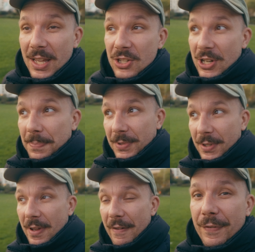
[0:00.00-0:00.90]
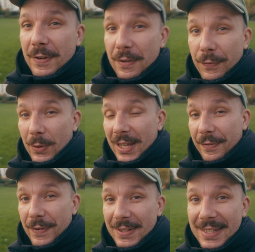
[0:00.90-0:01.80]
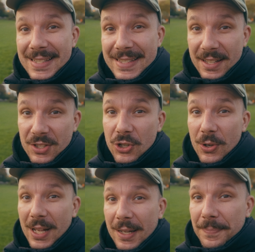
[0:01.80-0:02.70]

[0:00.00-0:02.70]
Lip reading: chapter 34 and 36 shloka.